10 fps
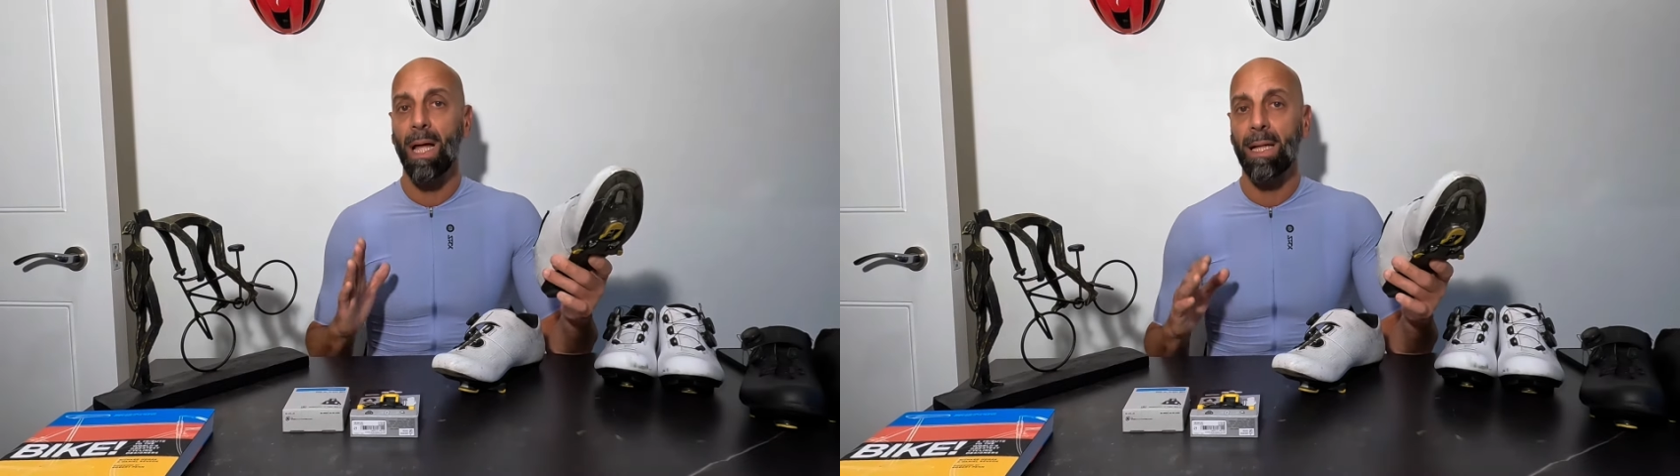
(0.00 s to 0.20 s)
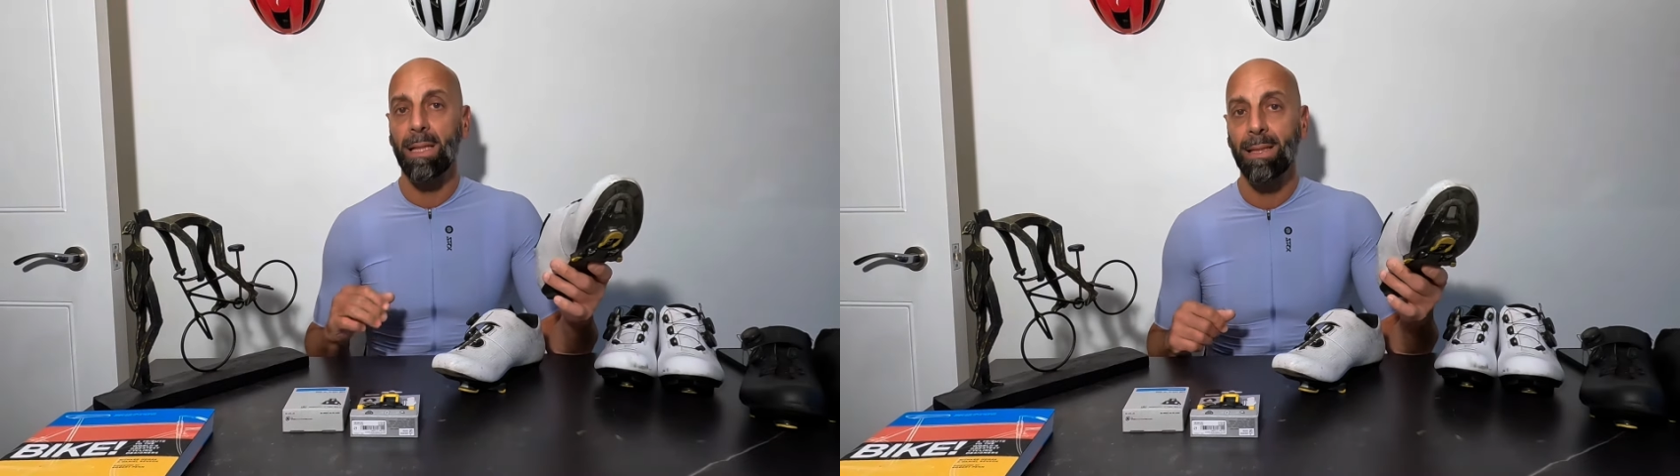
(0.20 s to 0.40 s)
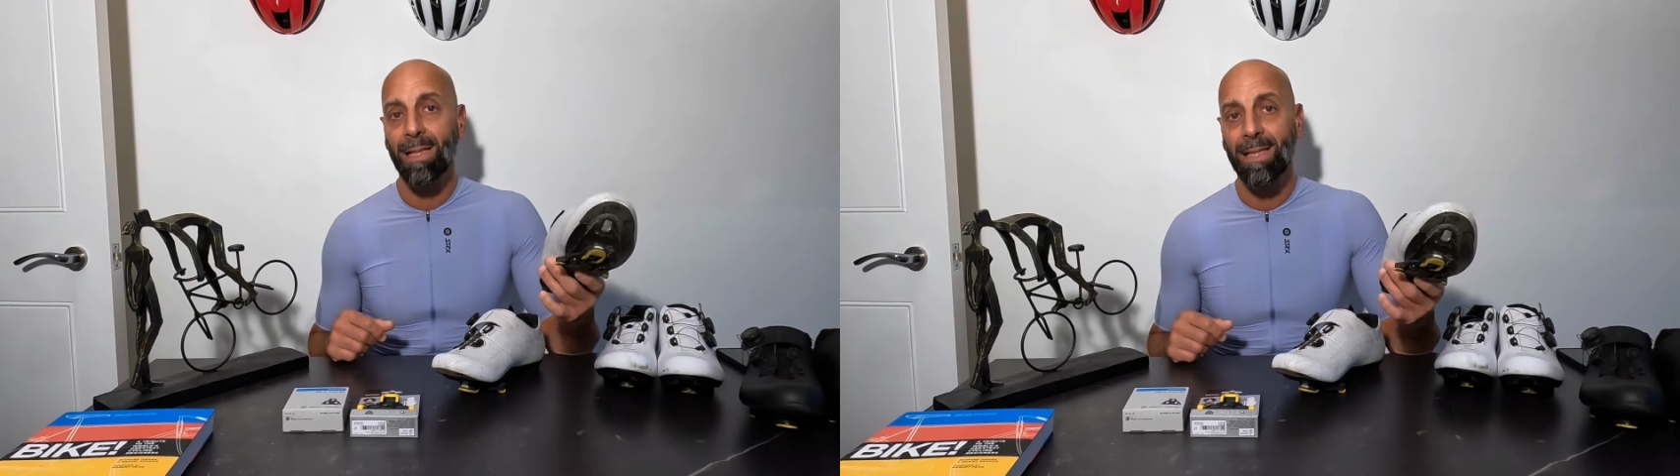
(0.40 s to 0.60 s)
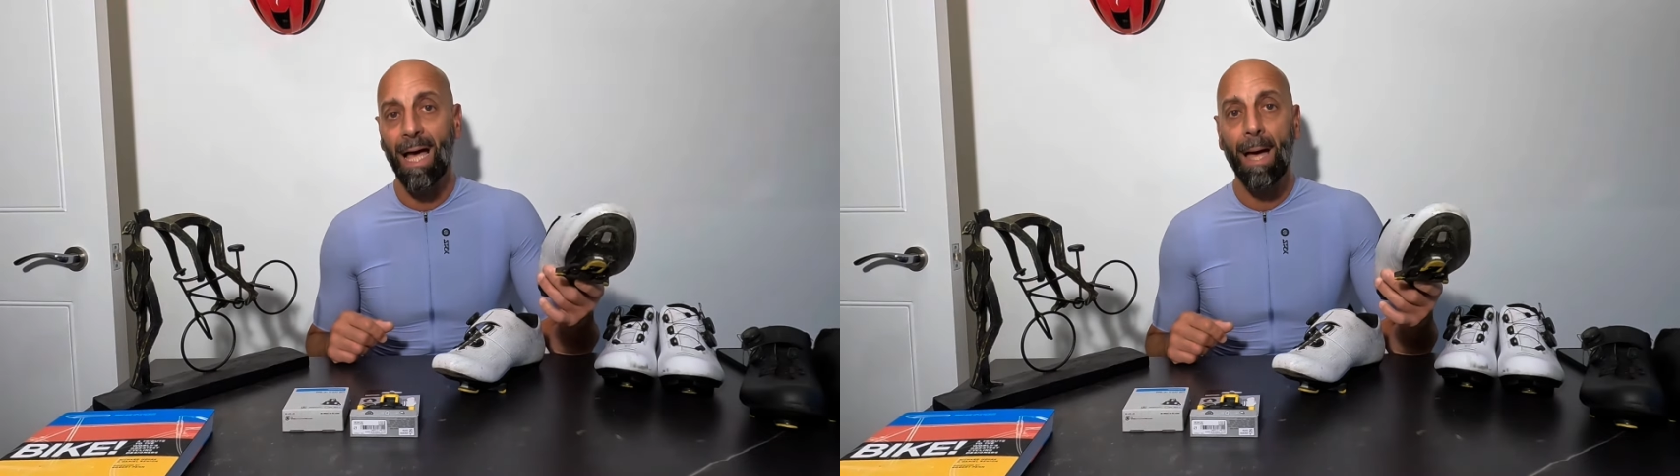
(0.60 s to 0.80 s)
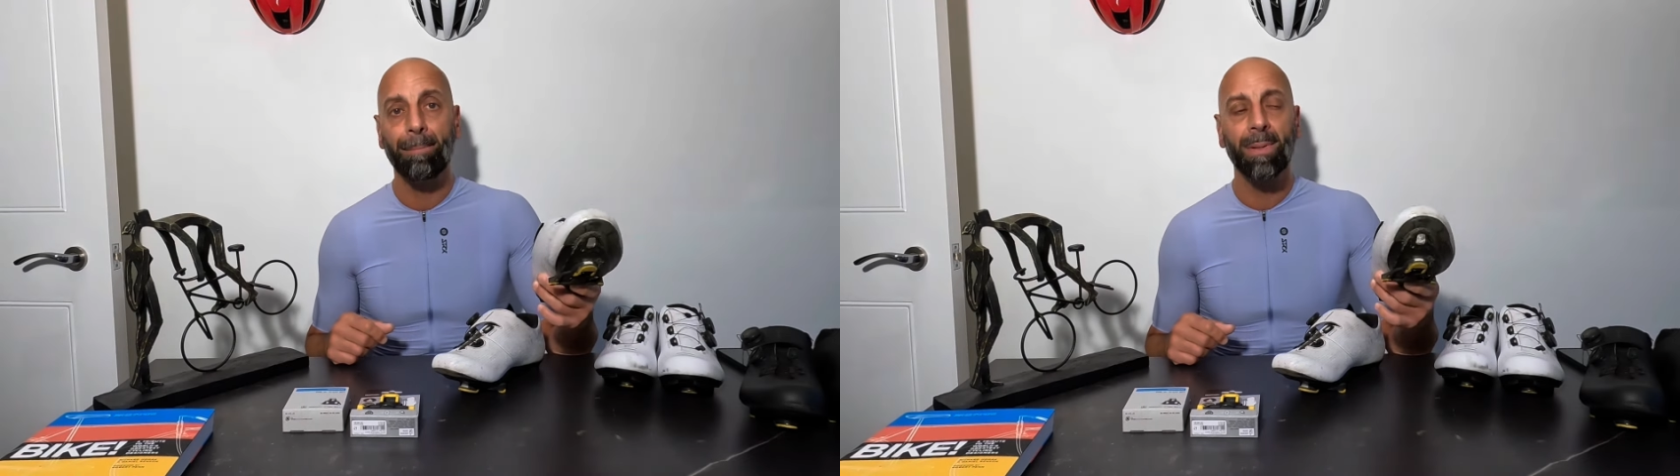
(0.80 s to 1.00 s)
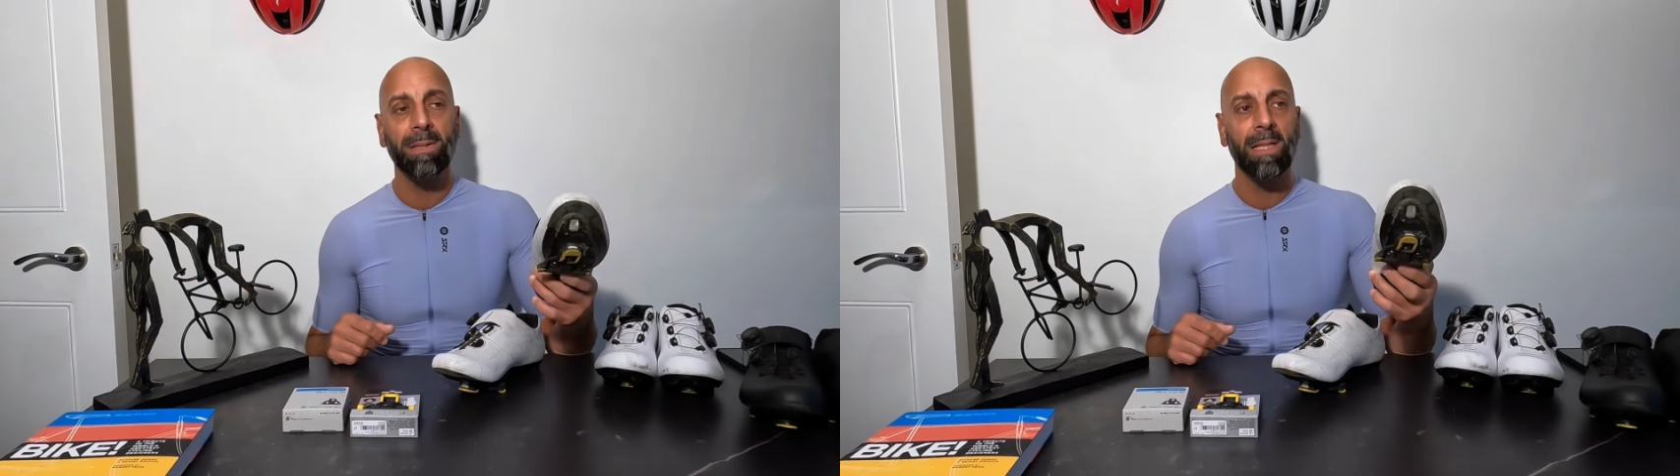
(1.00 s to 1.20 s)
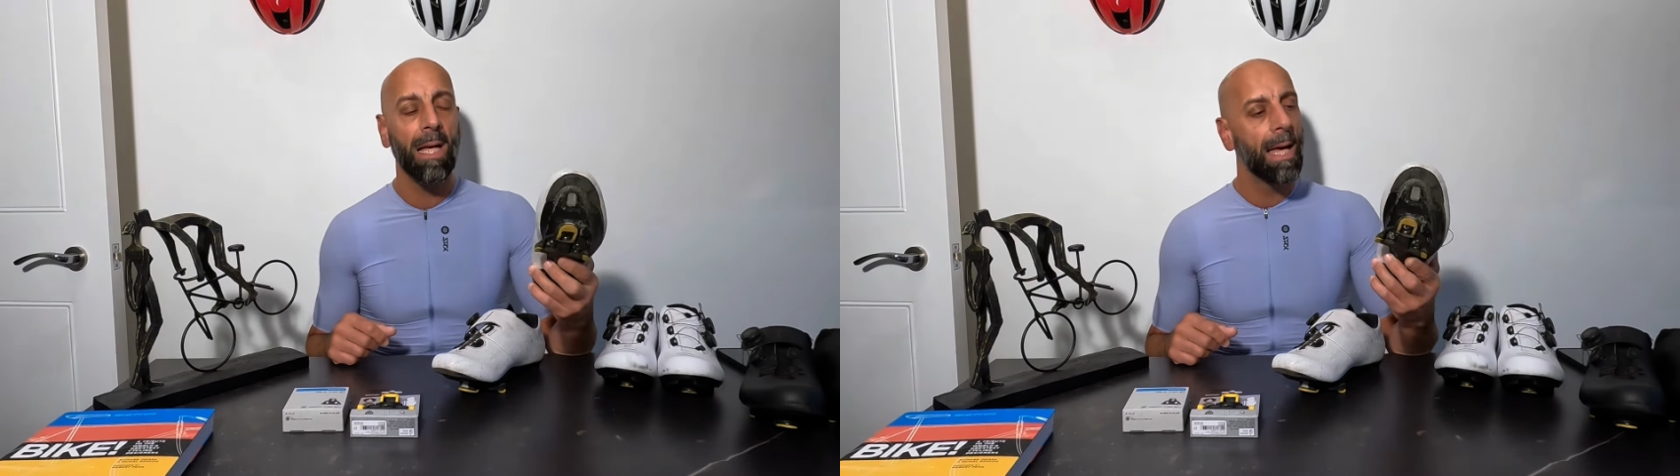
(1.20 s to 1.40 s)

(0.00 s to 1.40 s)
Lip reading: Luckily nothing happened,